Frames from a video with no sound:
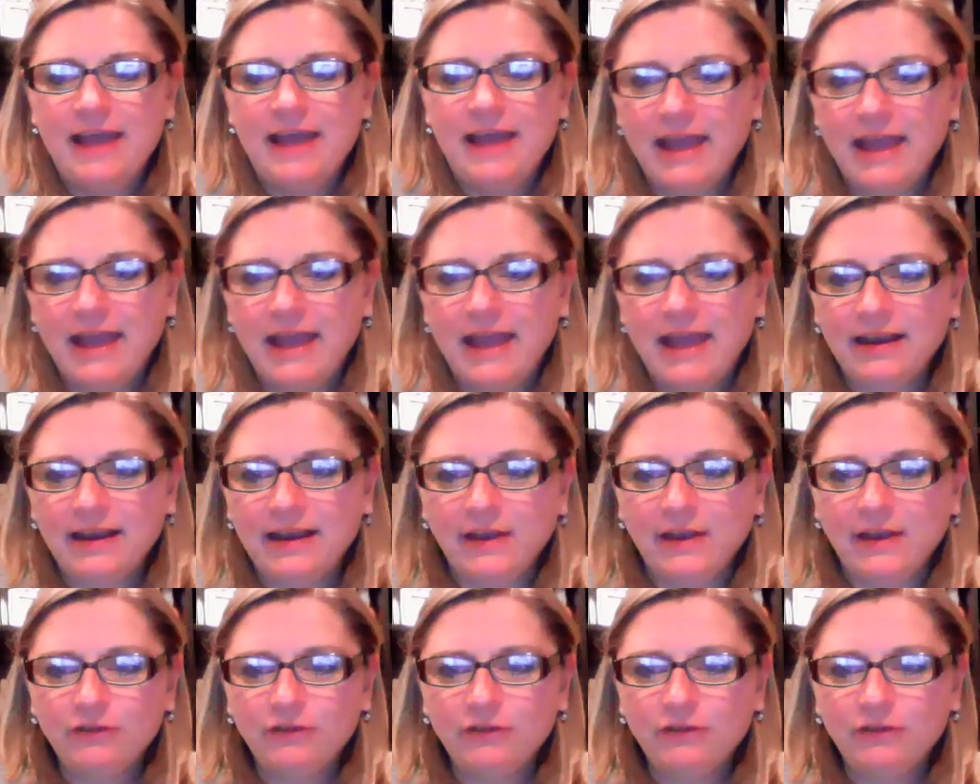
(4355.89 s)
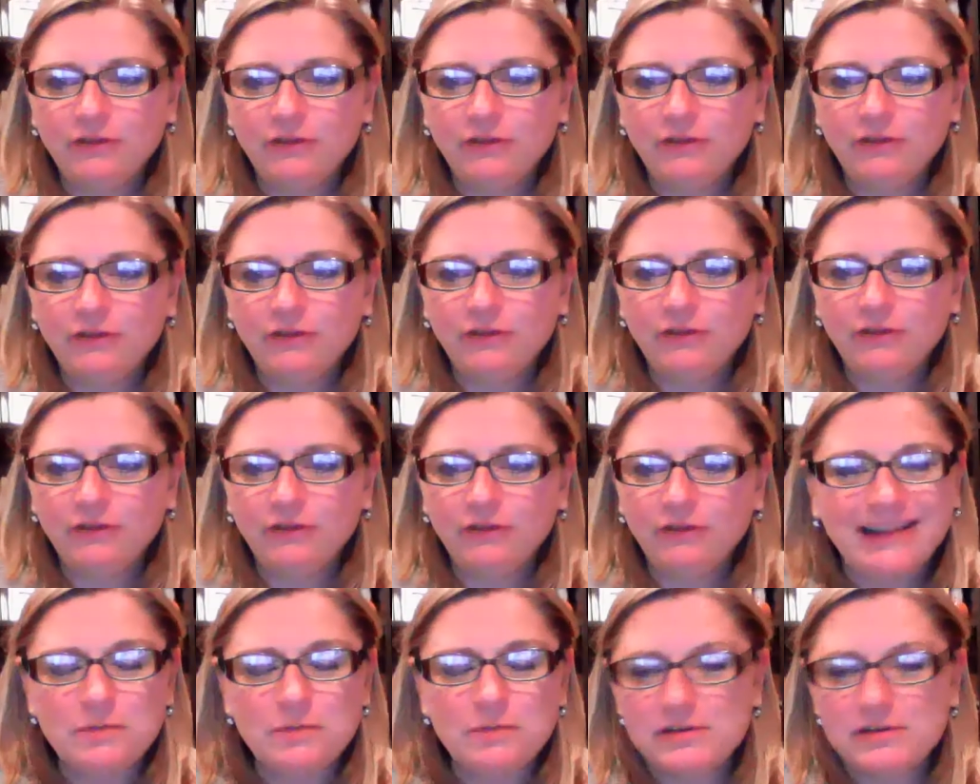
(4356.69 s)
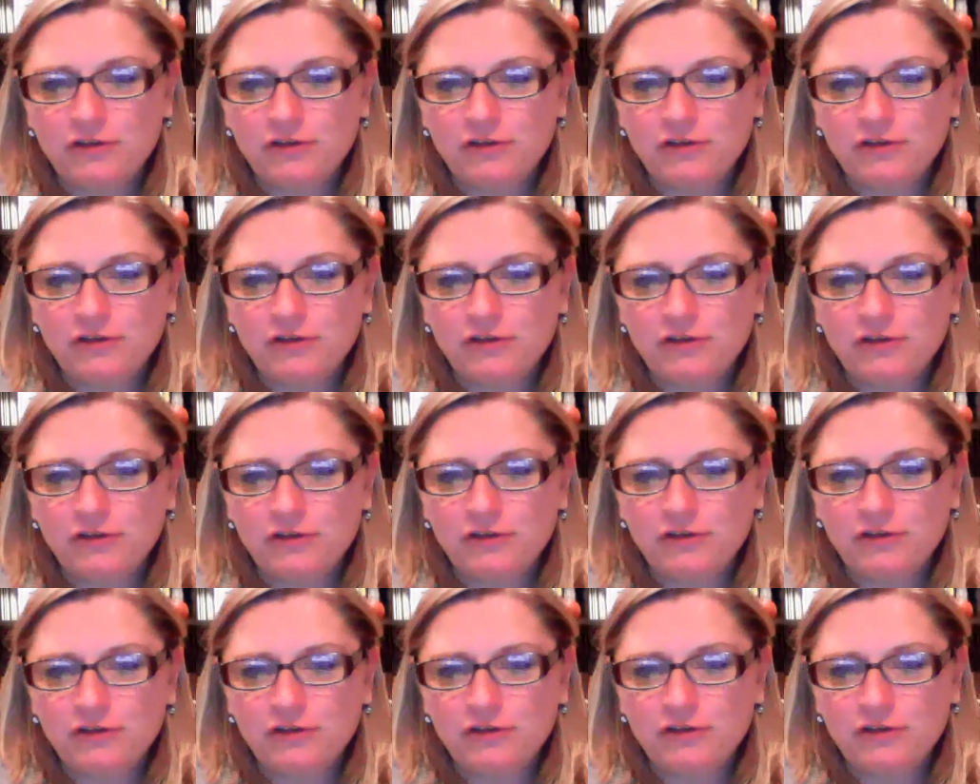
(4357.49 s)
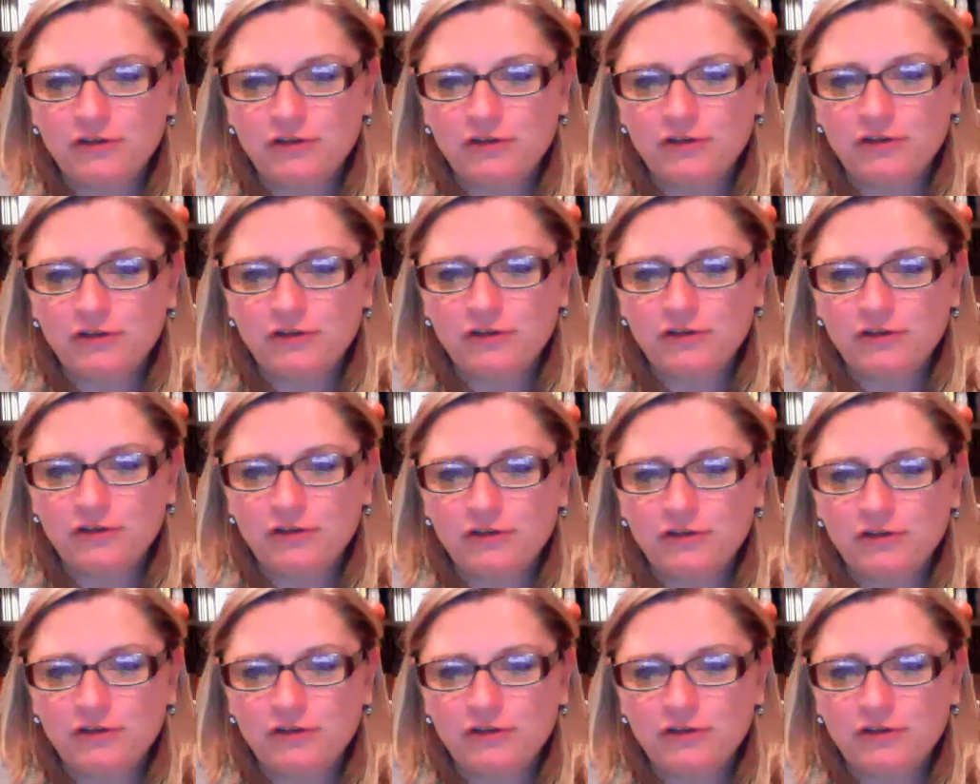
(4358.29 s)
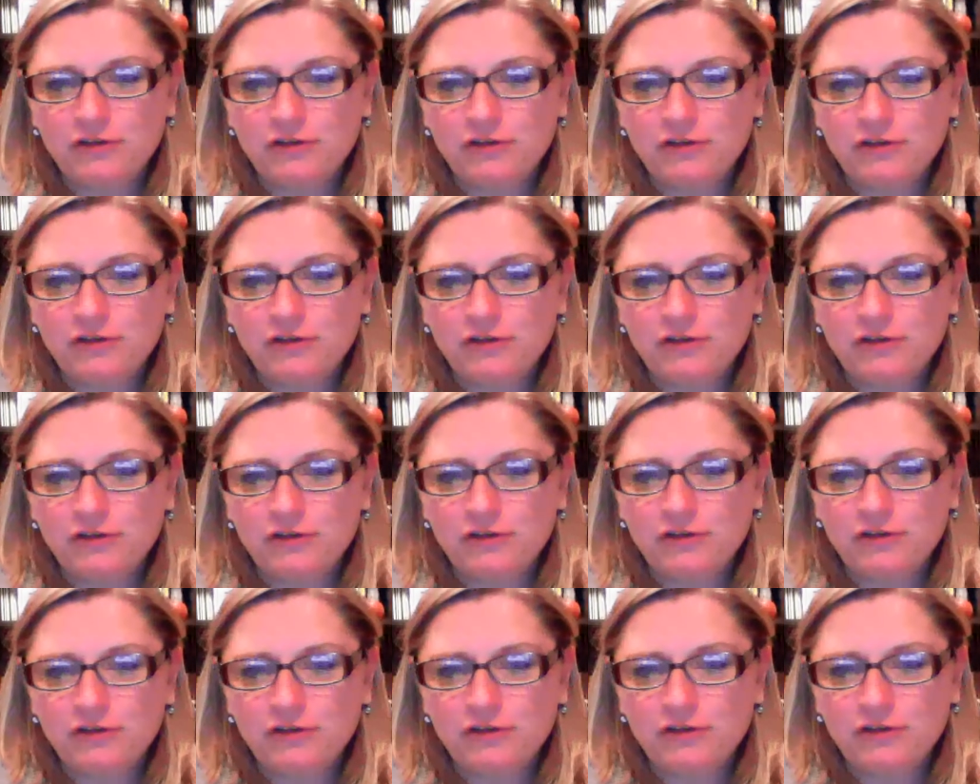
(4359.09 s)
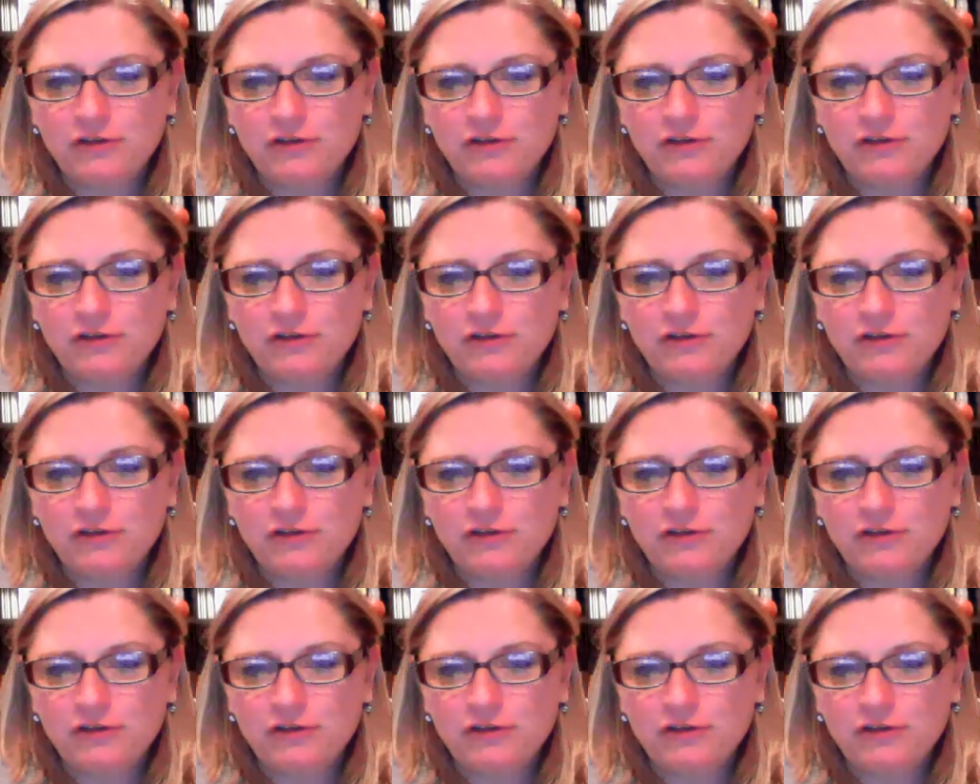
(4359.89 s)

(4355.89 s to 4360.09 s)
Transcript: and I'll show you exactly where the challenge is. We'll change your wording.